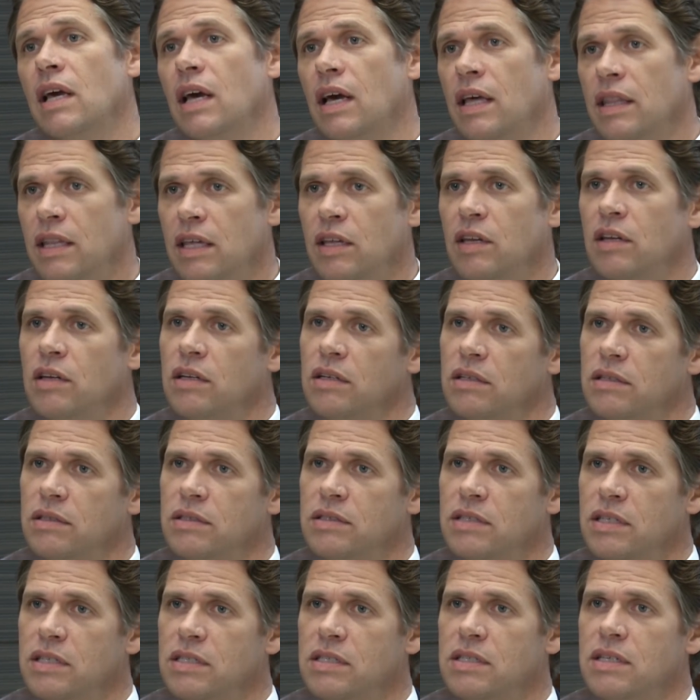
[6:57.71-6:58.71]
And then
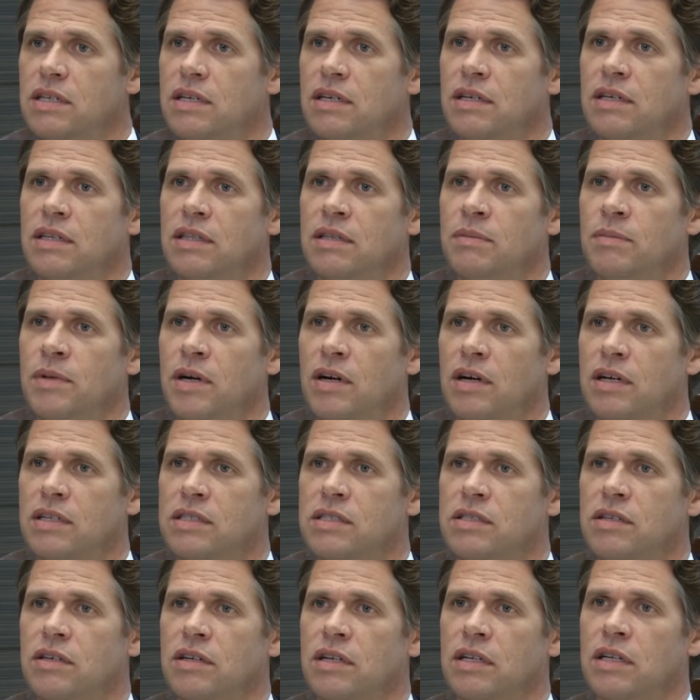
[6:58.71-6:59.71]
since the
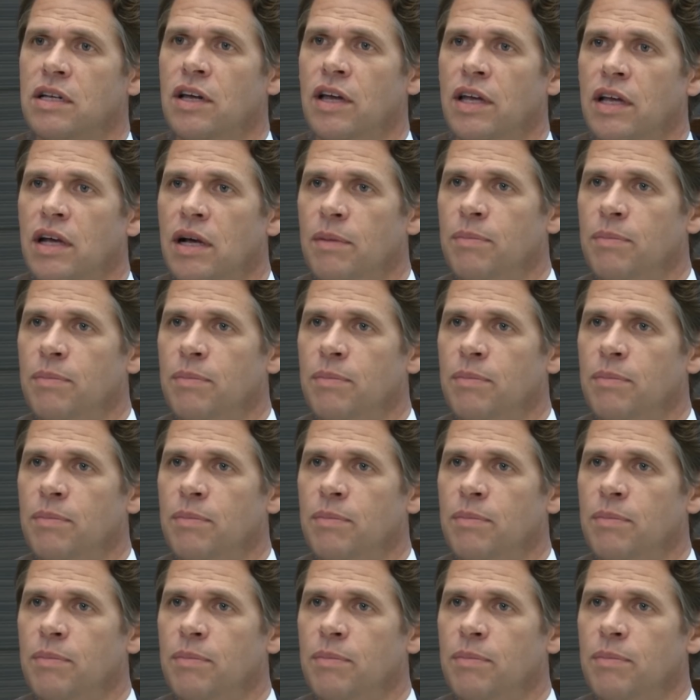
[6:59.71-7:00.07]
market started going